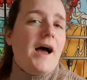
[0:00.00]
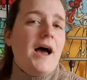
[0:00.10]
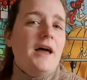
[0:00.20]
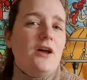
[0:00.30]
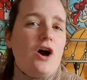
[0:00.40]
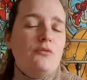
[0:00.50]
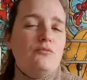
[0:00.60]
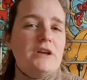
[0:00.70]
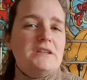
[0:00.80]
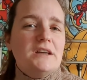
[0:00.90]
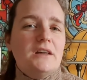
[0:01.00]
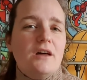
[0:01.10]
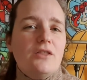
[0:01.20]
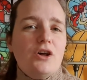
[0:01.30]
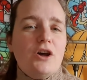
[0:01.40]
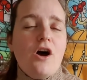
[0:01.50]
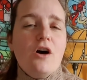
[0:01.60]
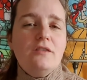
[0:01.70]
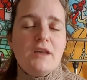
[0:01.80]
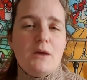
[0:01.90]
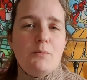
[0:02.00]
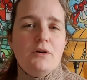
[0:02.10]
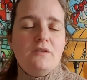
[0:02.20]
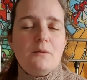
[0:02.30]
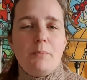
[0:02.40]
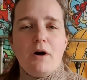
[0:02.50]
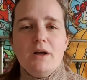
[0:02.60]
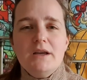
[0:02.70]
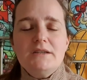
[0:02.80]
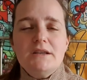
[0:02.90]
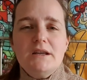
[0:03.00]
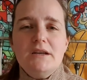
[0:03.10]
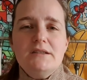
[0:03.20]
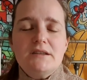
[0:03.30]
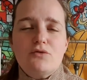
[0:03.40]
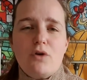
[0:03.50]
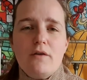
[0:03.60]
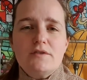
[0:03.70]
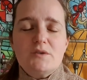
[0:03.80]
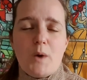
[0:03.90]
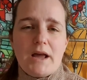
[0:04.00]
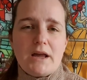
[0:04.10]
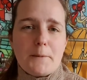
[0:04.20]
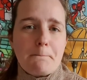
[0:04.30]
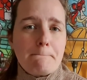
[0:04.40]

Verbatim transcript: and I'm reading The Curse Keepers by Denise Grover Swank.